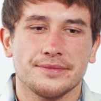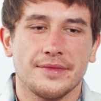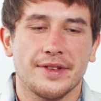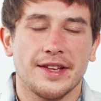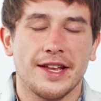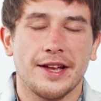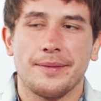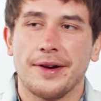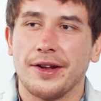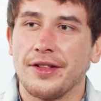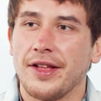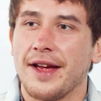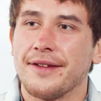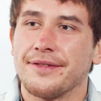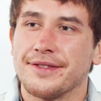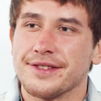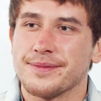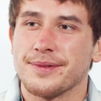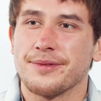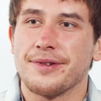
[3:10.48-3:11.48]
Yeah, my
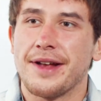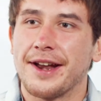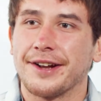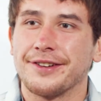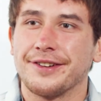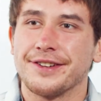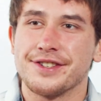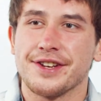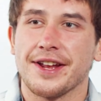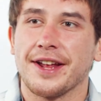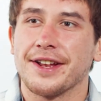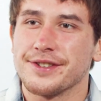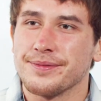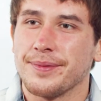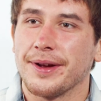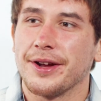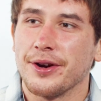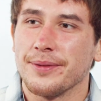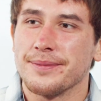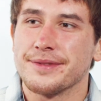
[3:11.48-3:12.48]
life has been radically changed
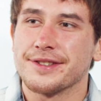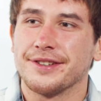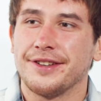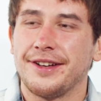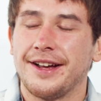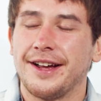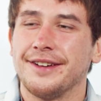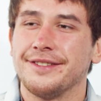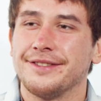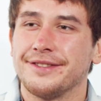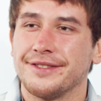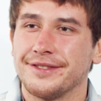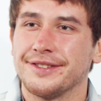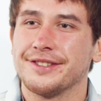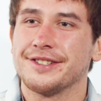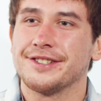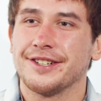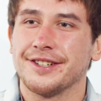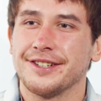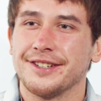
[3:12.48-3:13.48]
by Hope is Alive,
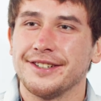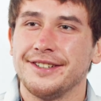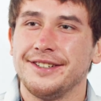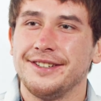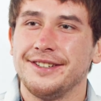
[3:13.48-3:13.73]
for sure.